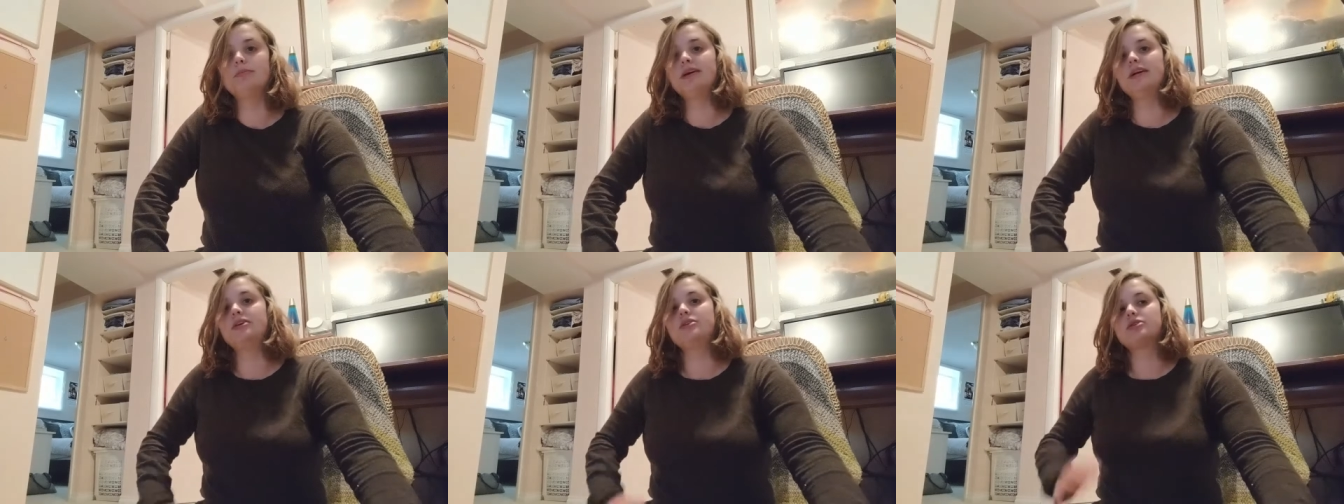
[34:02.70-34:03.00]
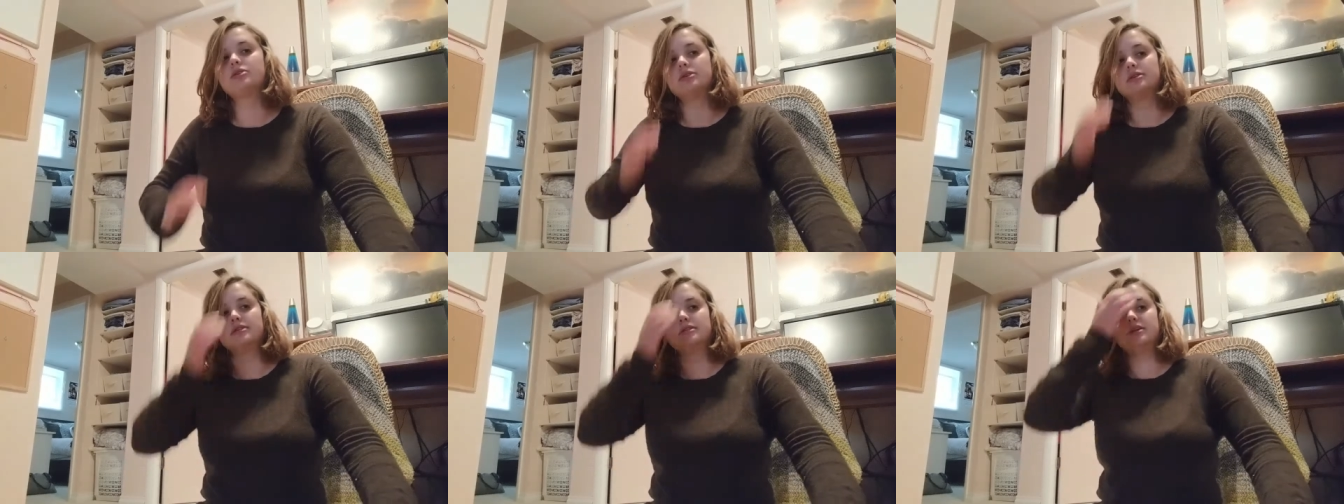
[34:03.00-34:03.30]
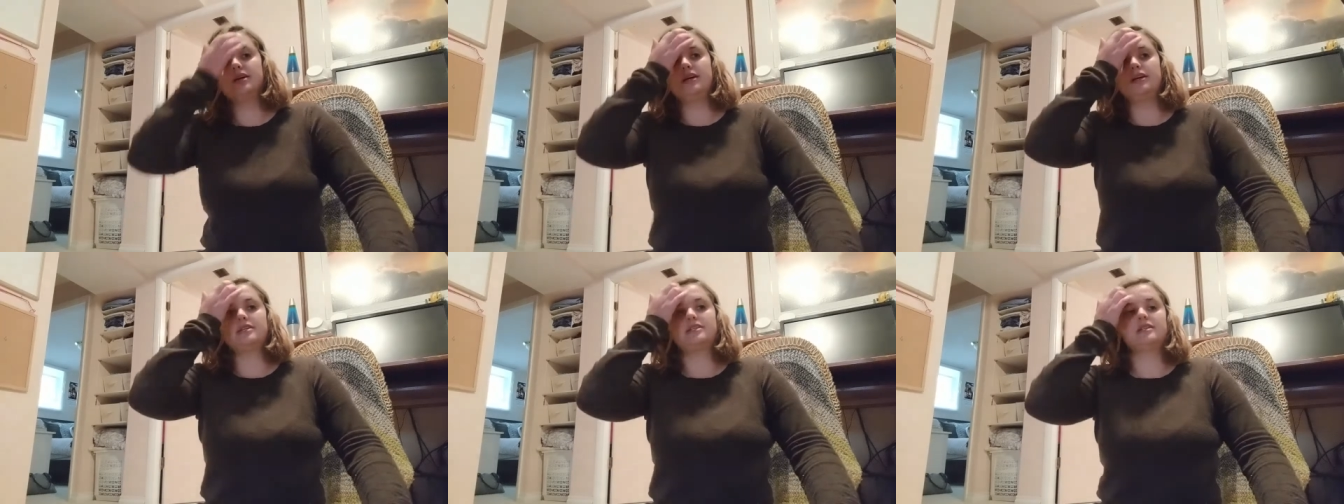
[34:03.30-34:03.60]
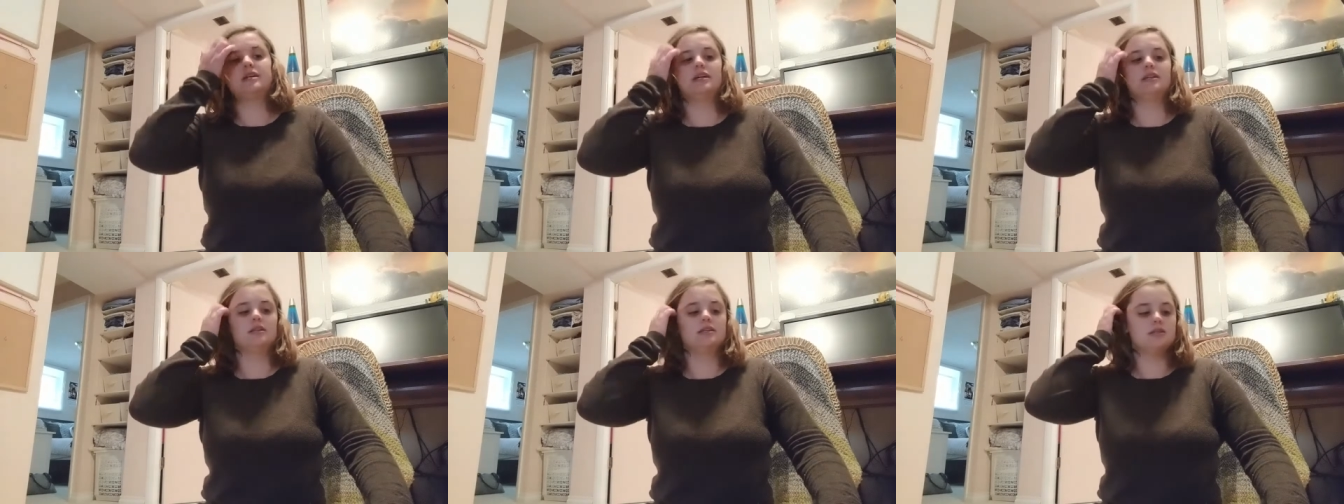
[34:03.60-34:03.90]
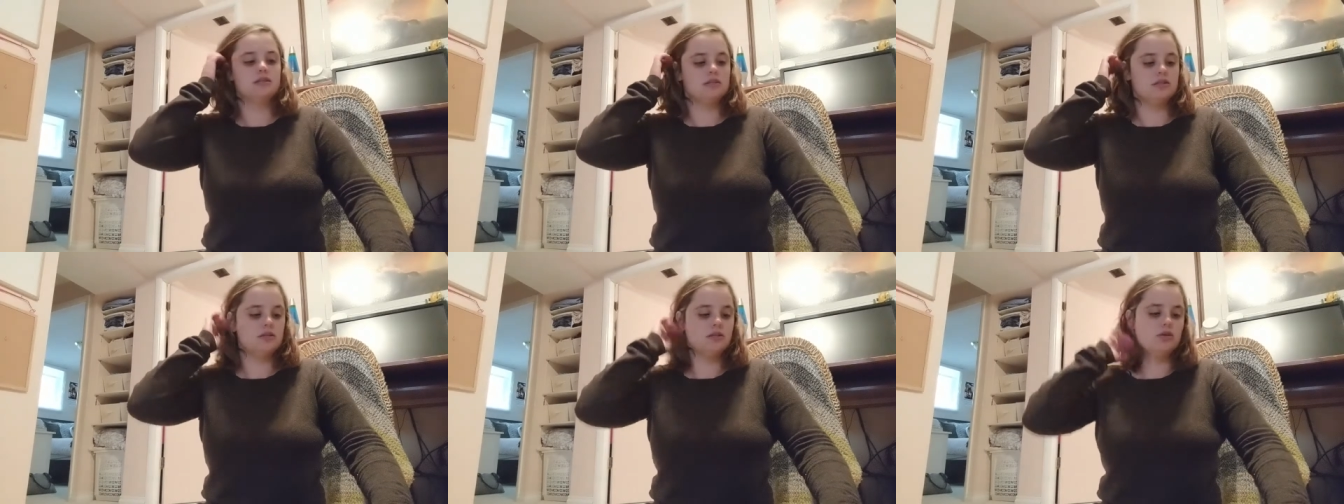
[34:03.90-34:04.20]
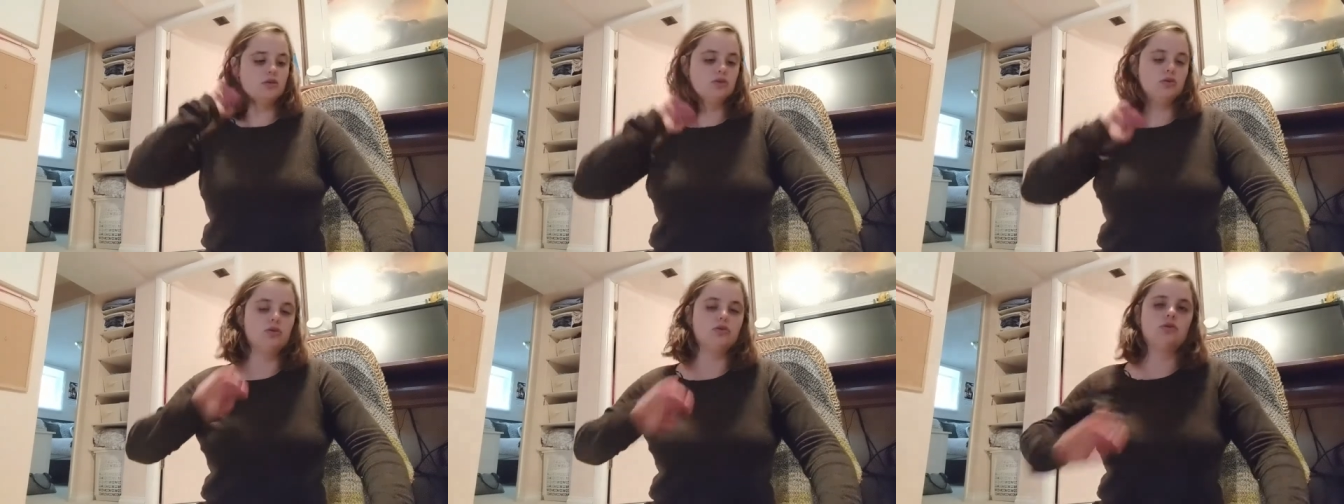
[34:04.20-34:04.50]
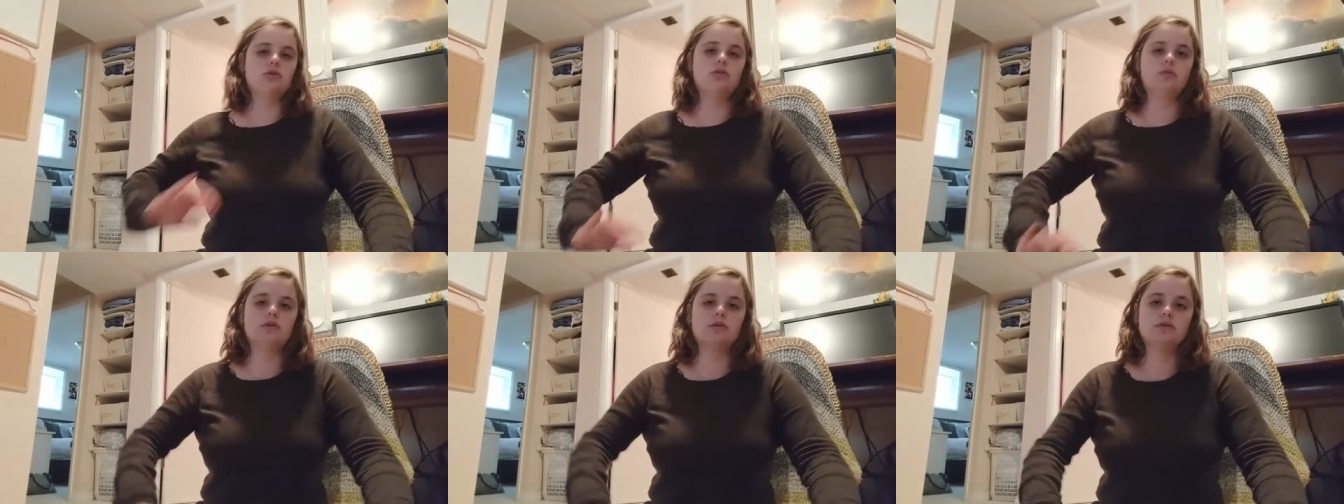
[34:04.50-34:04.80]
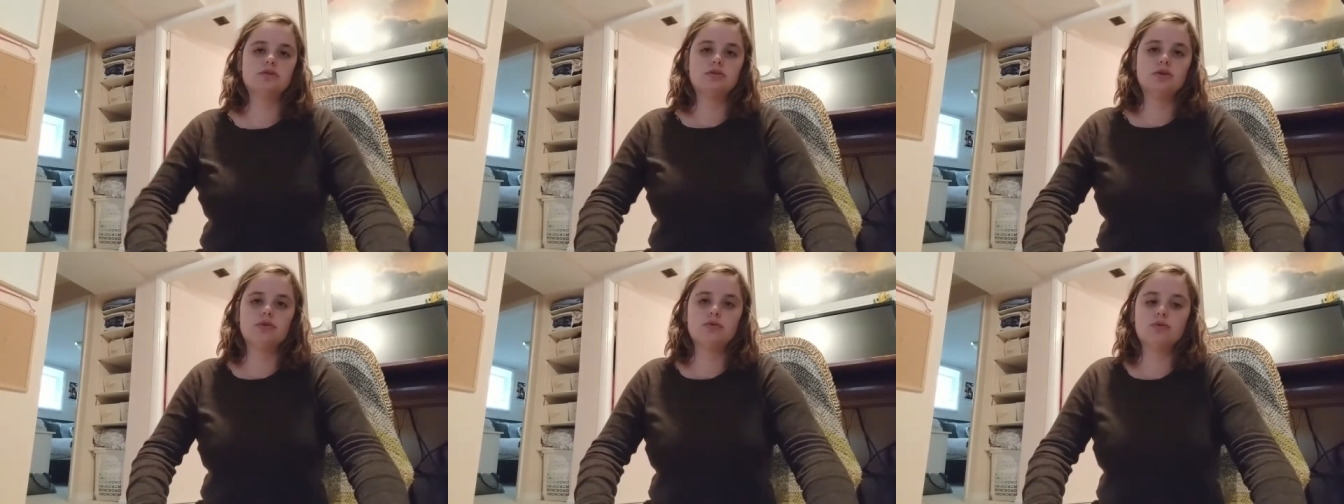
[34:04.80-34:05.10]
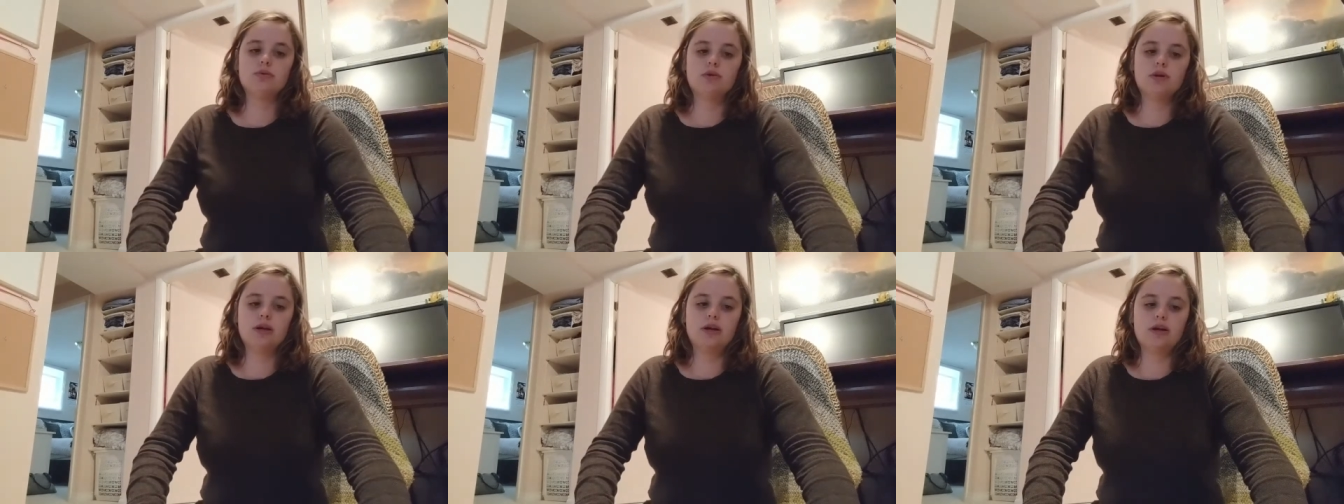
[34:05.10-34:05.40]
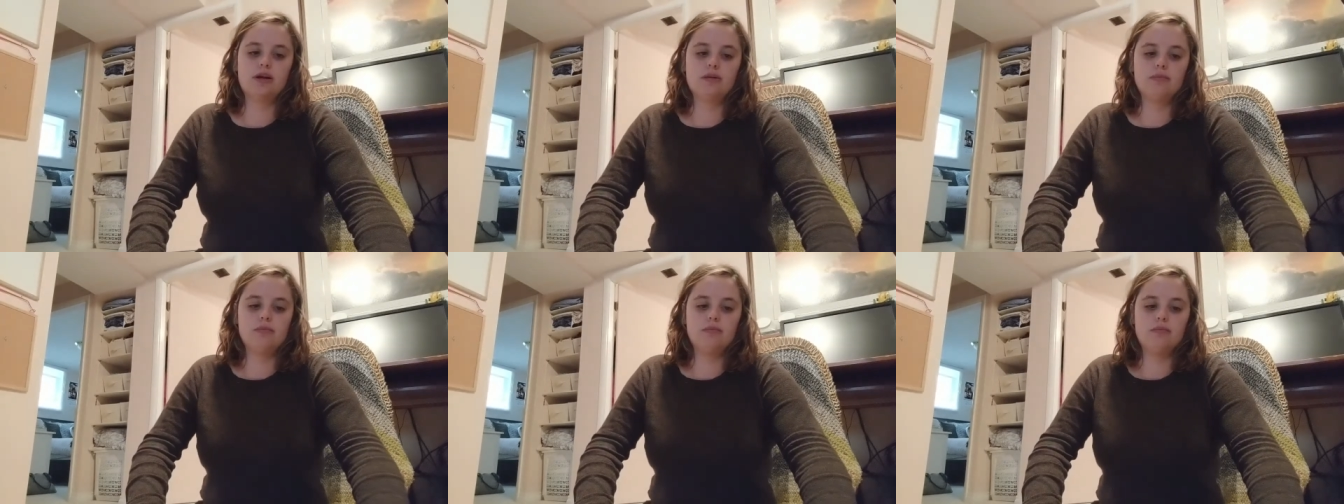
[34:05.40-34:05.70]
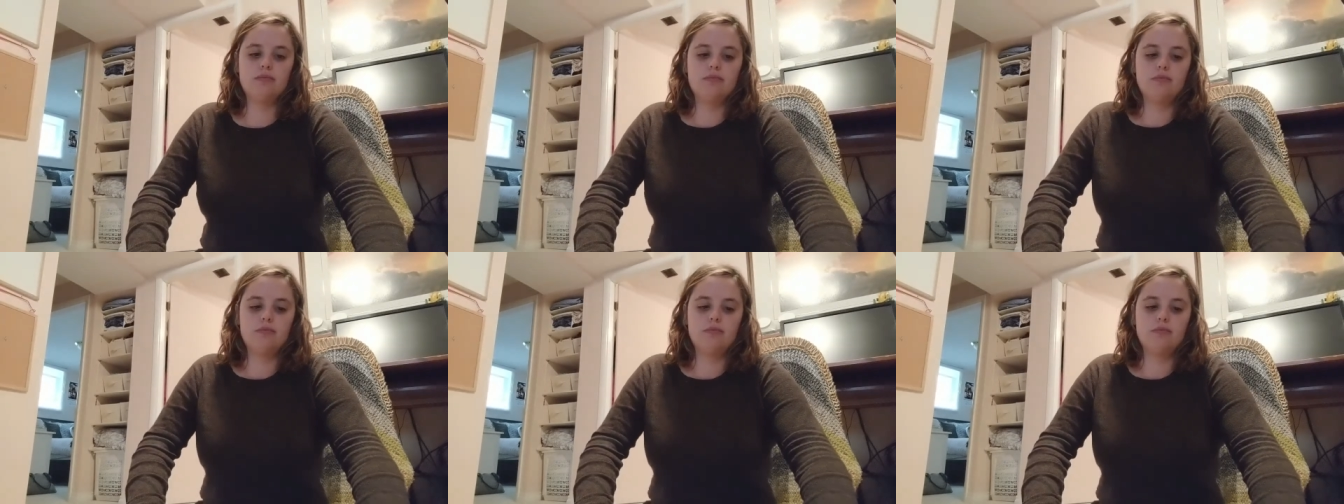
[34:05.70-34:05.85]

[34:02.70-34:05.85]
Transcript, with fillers: make sure it's like stainless steel. You don't want to start ruining it